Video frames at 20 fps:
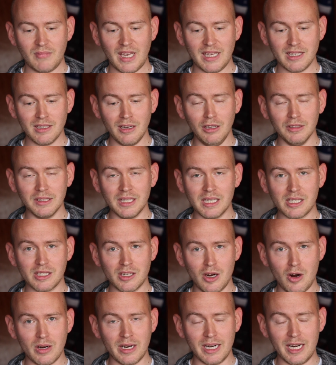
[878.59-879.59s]
As all this
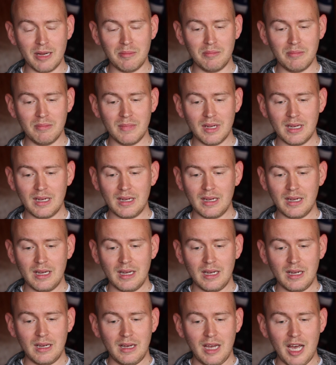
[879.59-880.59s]
started,
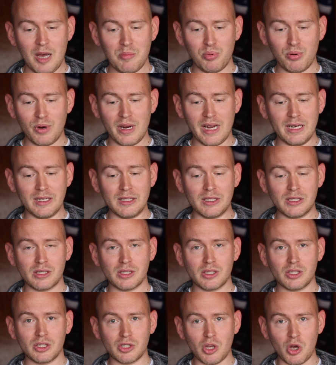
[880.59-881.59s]
I prayed
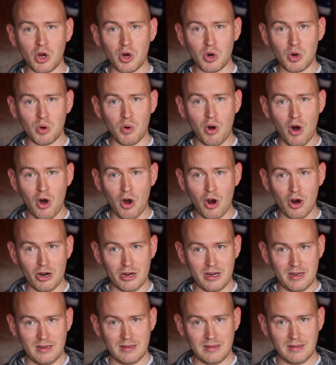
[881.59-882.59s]
so
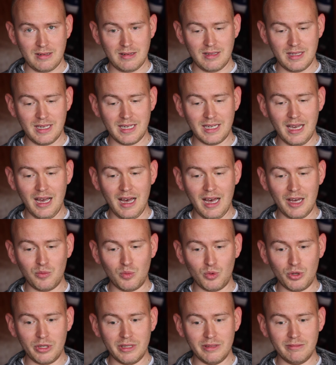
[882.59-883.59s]
hard that
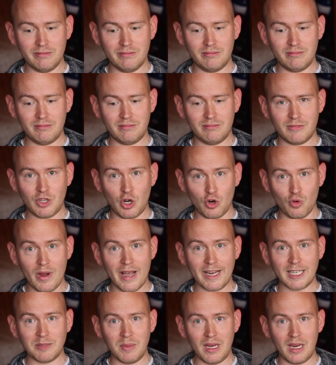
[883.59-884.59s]
God would
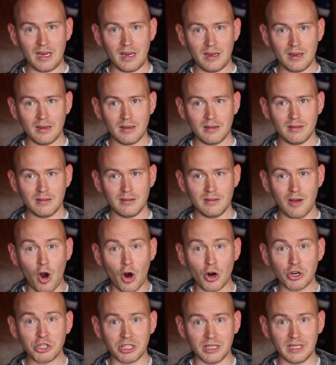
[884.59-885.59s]
correct me
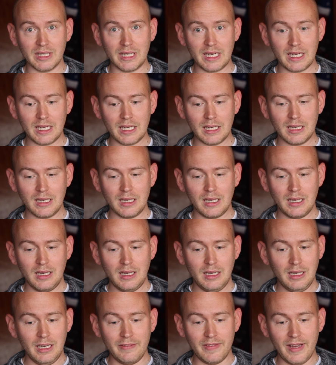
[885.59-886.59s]
harshly
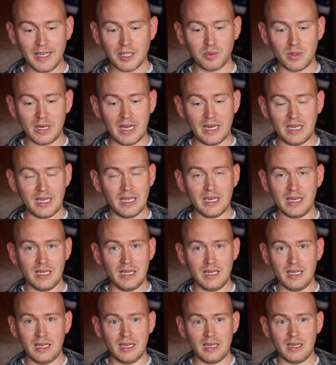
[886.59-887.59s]
if that's what I
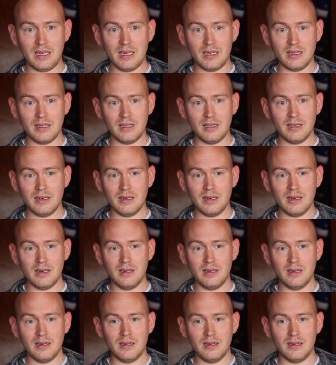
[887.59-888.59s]
needed, and
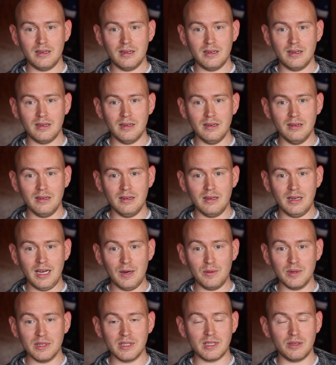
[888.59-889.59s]

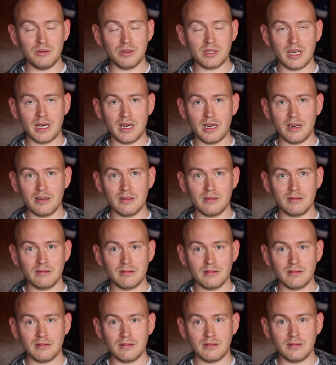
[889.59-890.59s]
I was so scared.
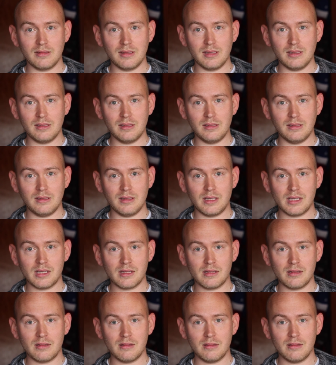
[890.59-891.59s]

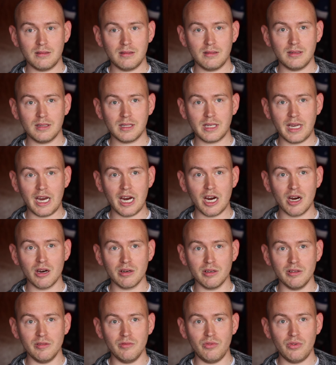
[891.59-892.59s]

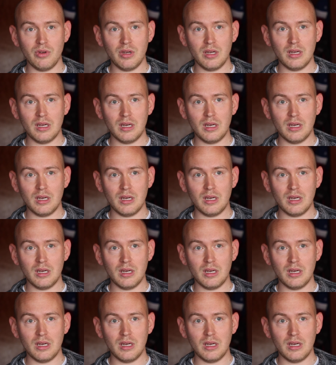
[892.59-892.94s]
Scared of